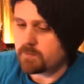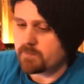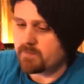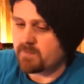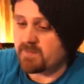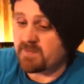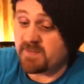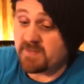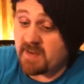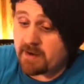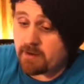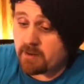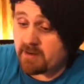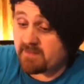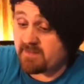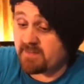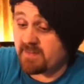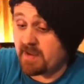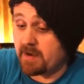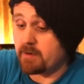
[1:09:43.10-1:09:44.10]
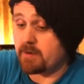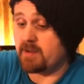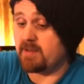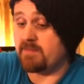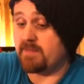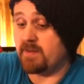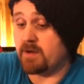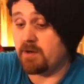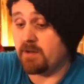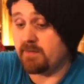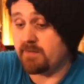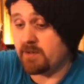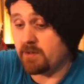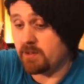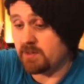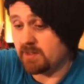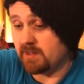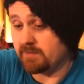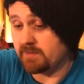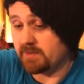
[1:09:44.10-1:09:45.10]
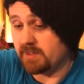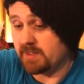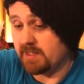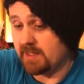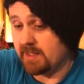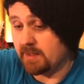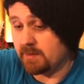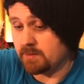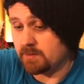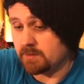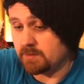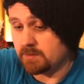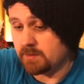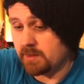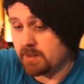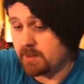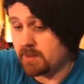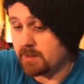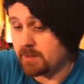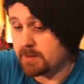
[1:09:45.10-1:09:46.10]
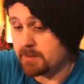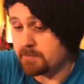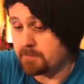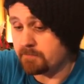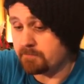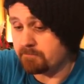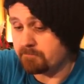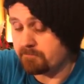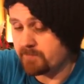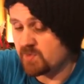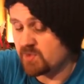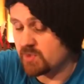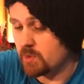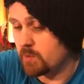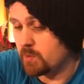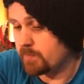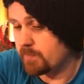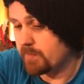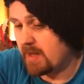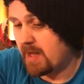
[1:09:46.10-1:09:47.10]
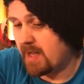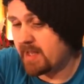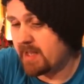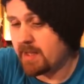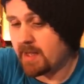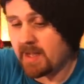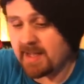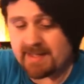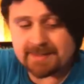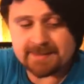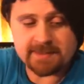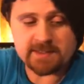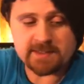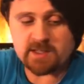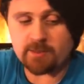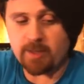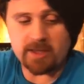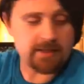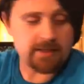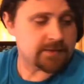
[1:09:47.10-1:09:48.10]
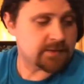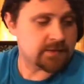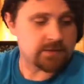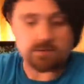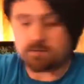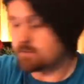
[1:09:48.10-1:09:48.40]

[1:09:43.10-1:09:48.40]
Very, very, very, very lovely candle. Um, so I, I anticipate